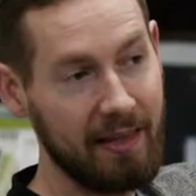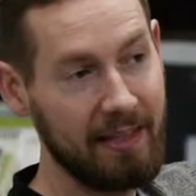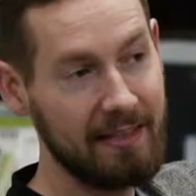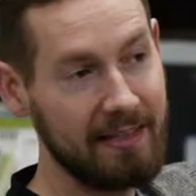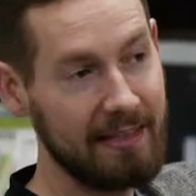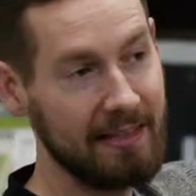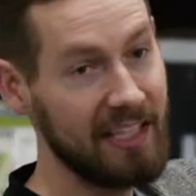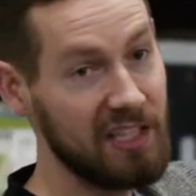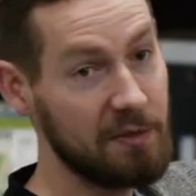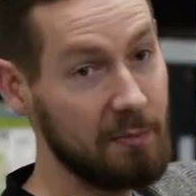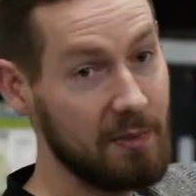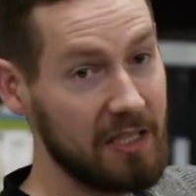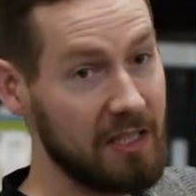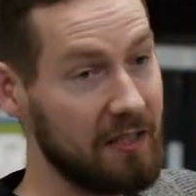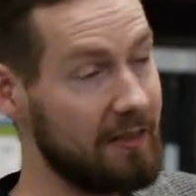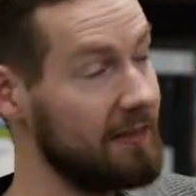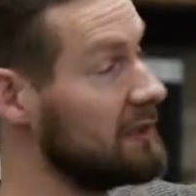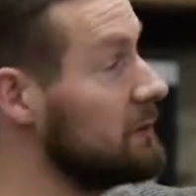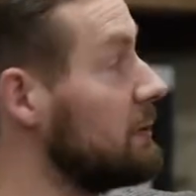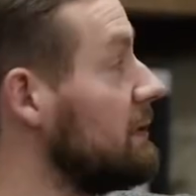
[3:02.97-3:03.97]
insulation
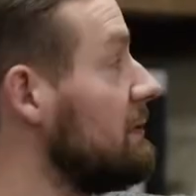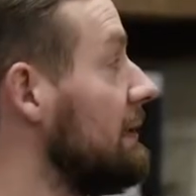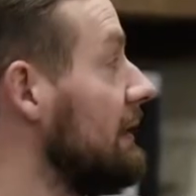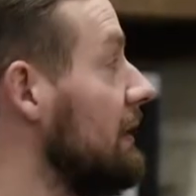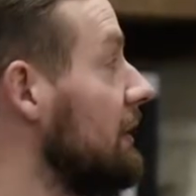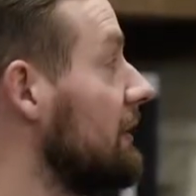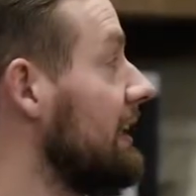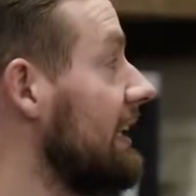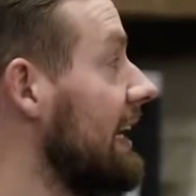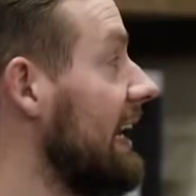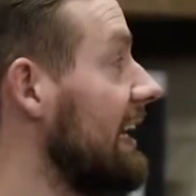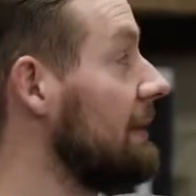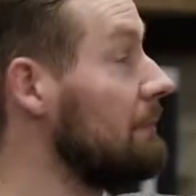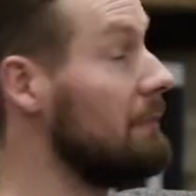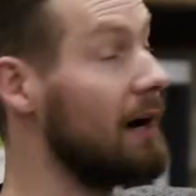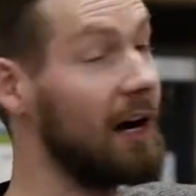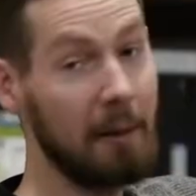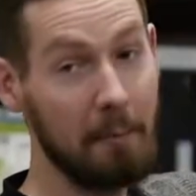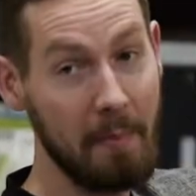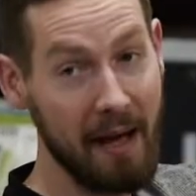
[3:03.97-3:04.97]
materials we've been looking at,
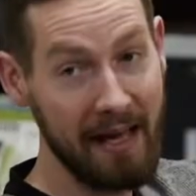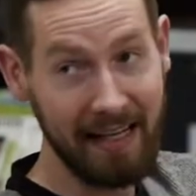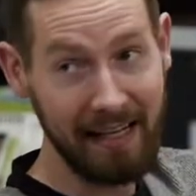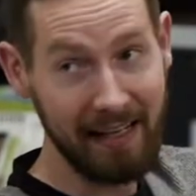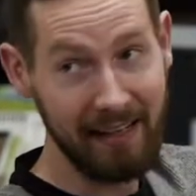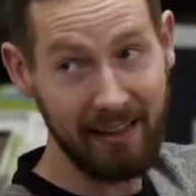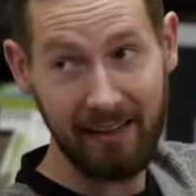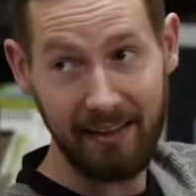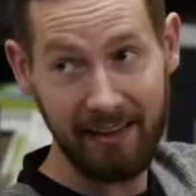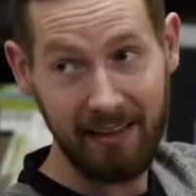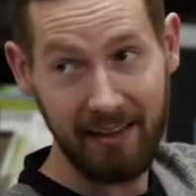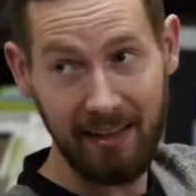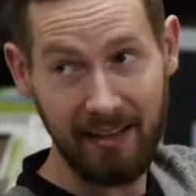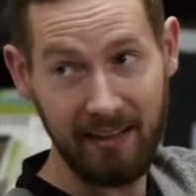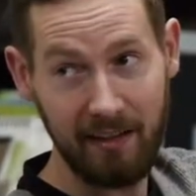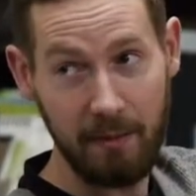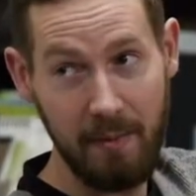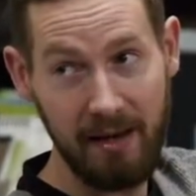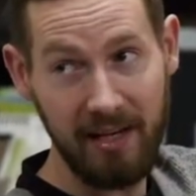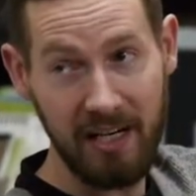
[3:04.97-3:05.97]
among many,
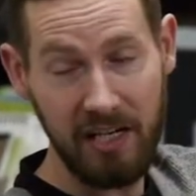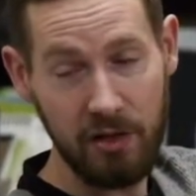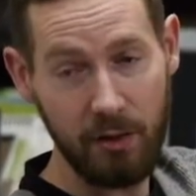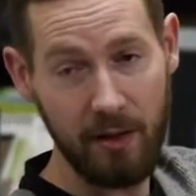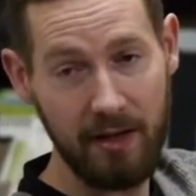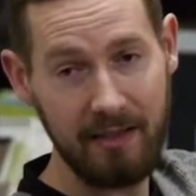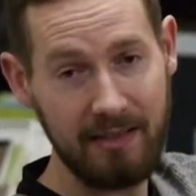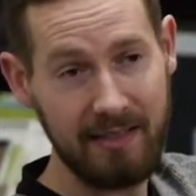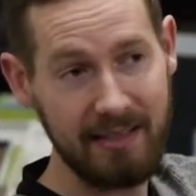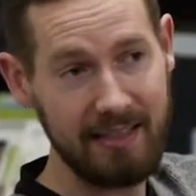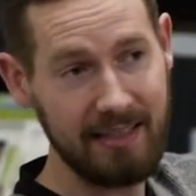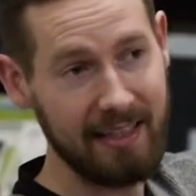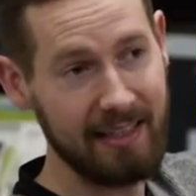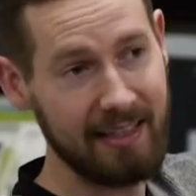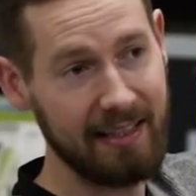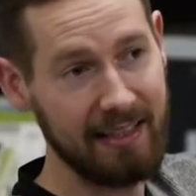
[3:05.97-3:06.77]
there are many choices,